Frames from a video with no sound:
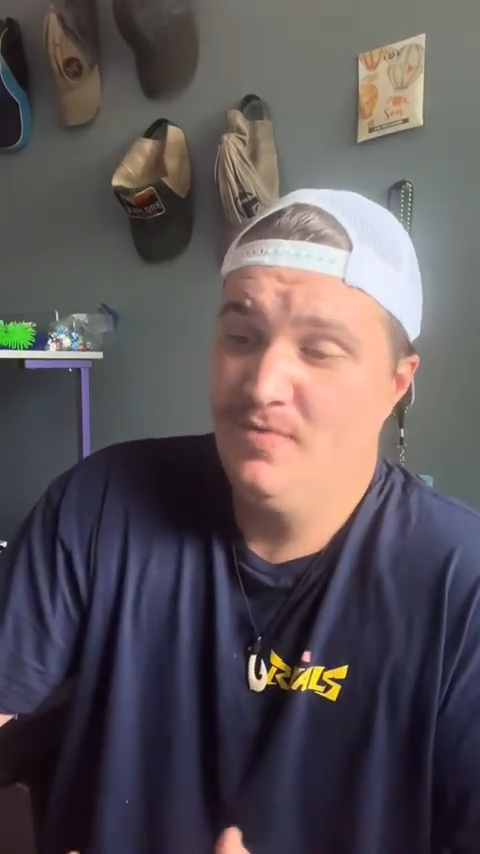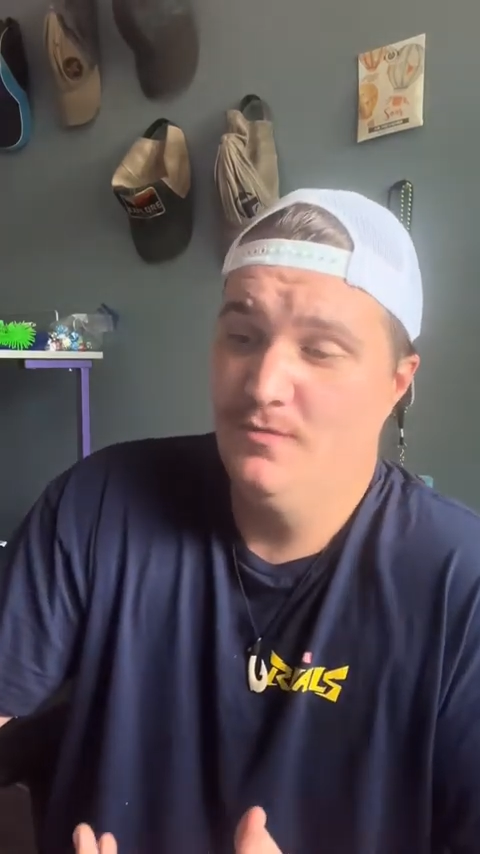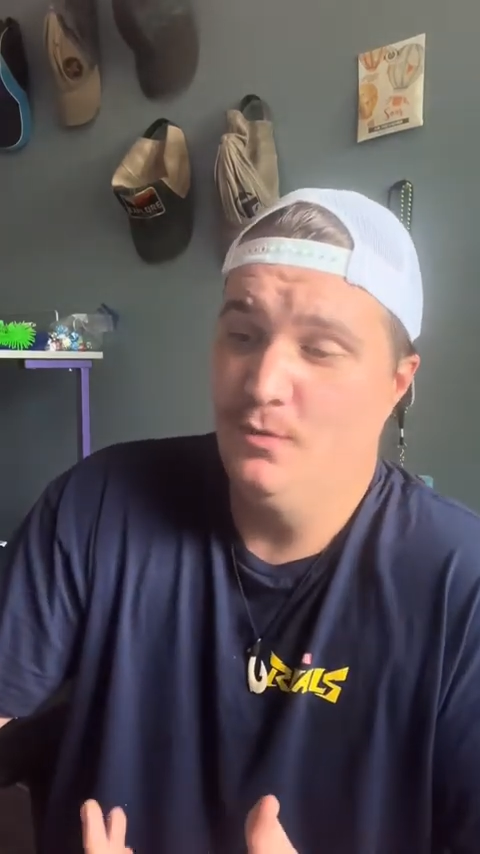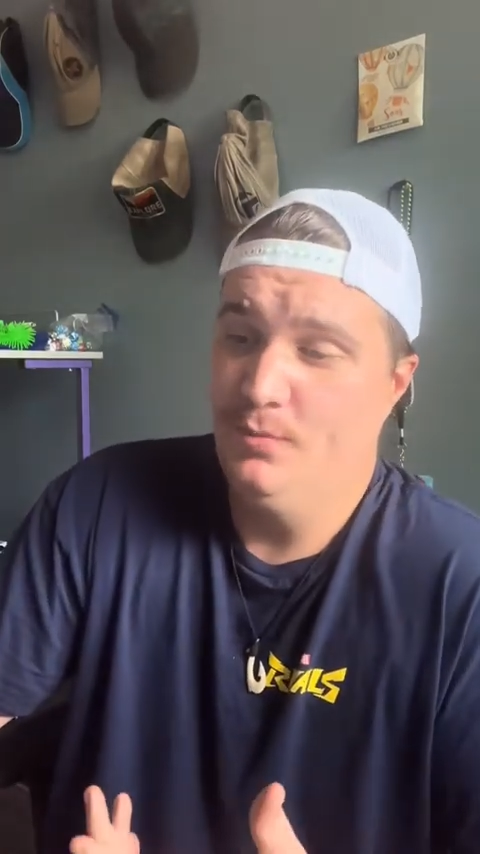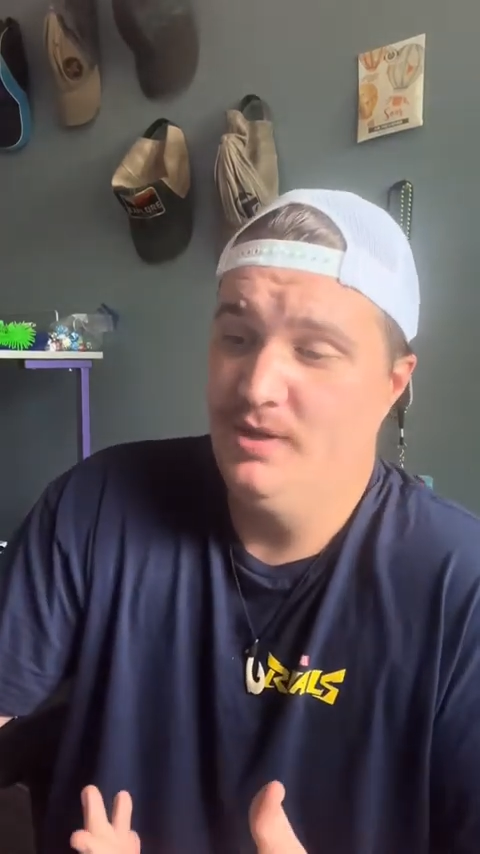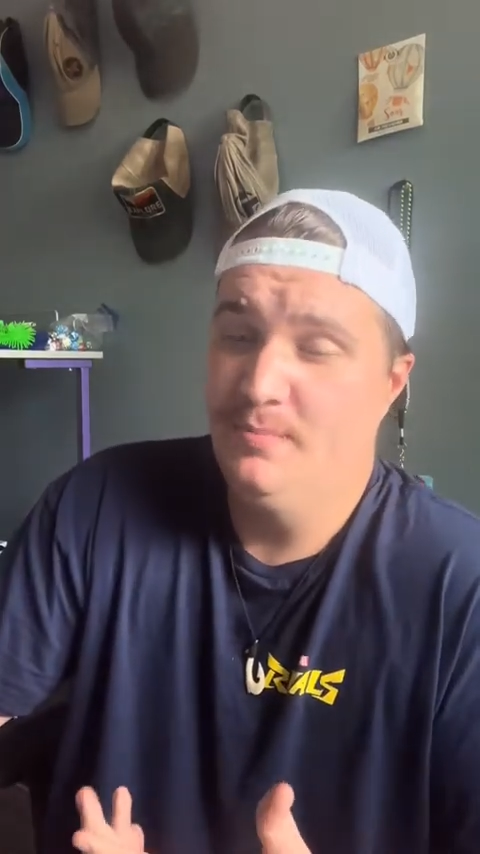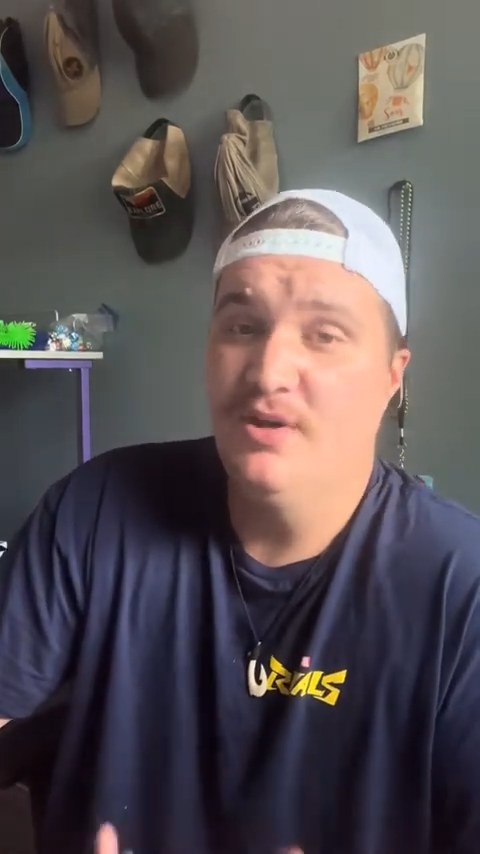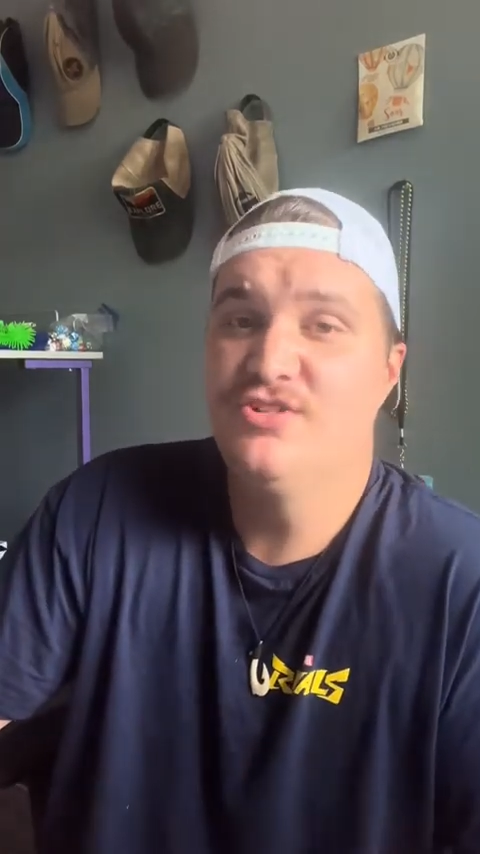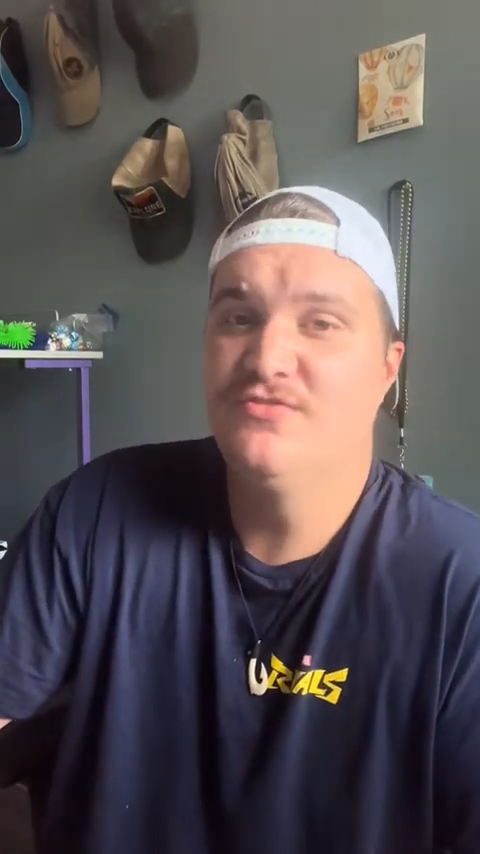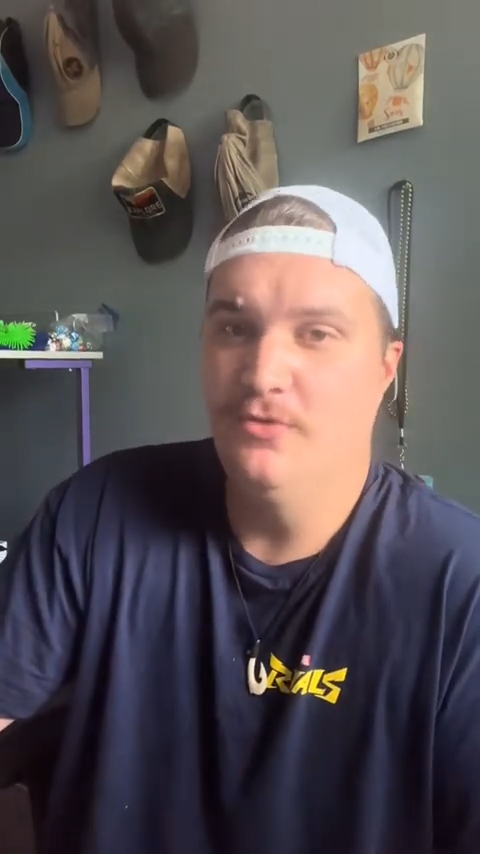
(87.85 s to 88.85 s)
will be
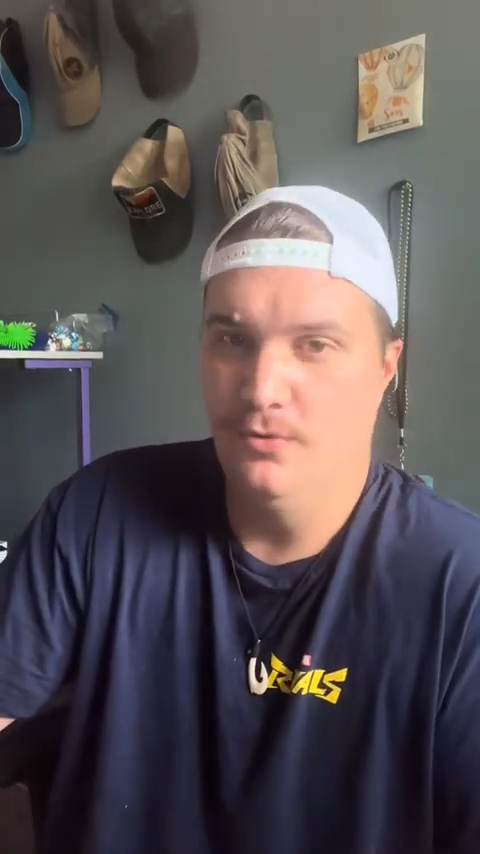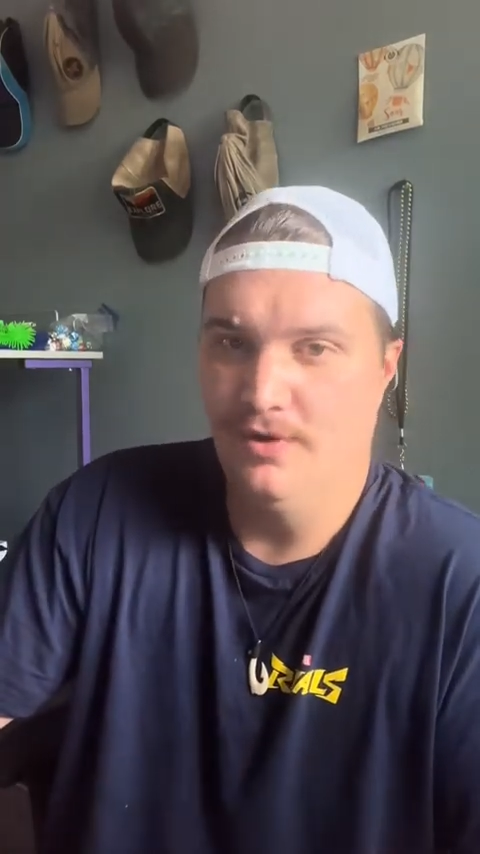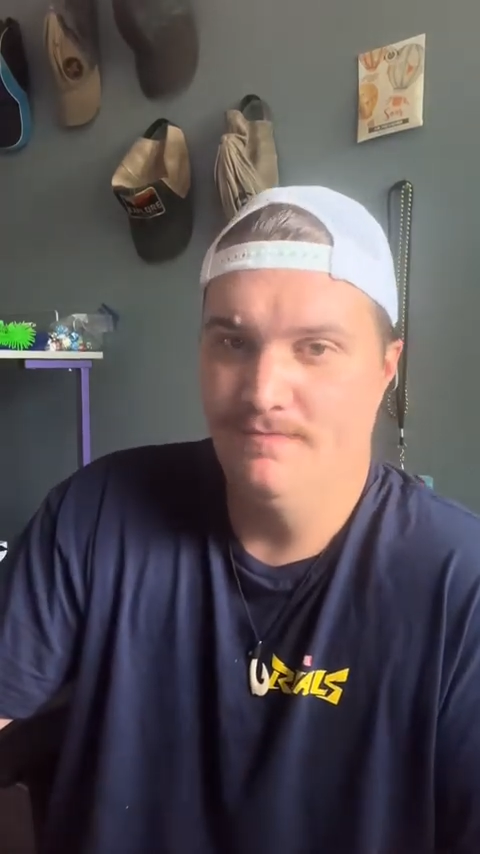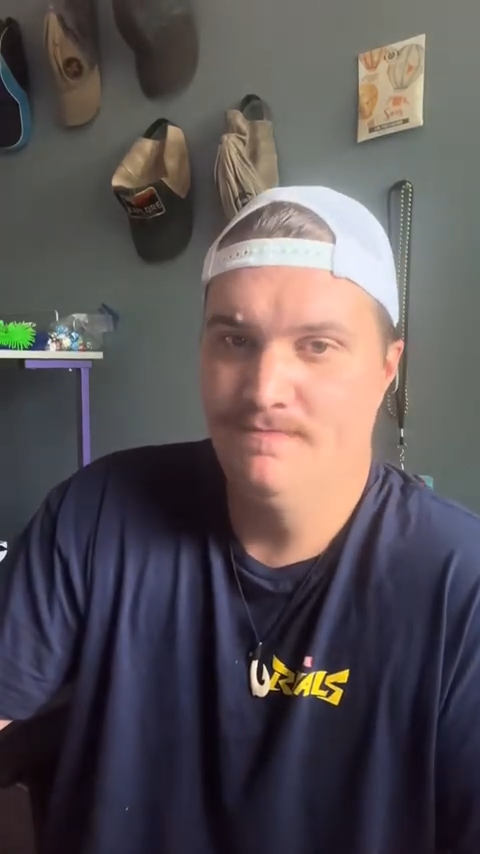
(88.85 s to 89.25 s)
punch forward.